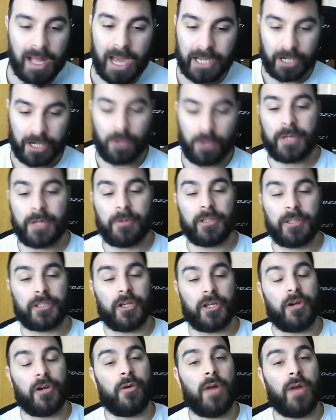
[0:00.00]
know they will
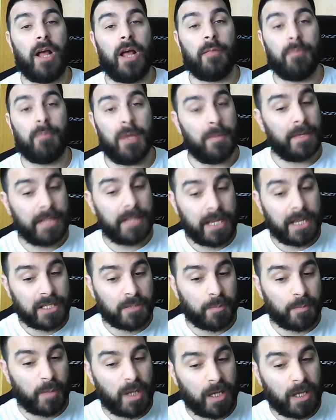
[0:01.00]
turn around. Maybe
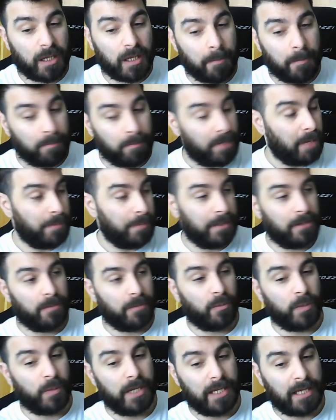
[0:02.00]
next week, maybe
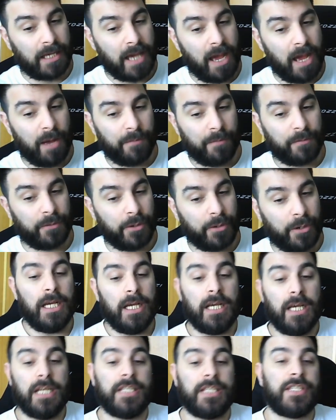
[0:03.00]
the week
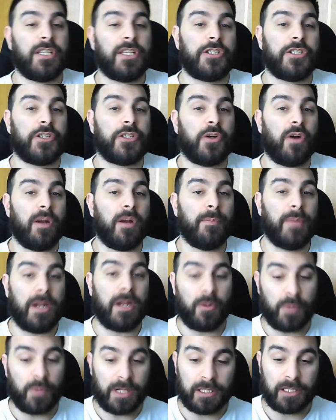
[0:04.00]
after. It's unsure,
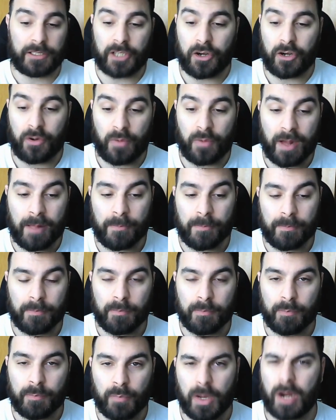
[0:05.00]
but it will turn around.
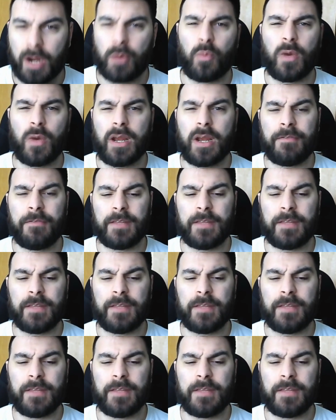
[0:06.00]
But what if it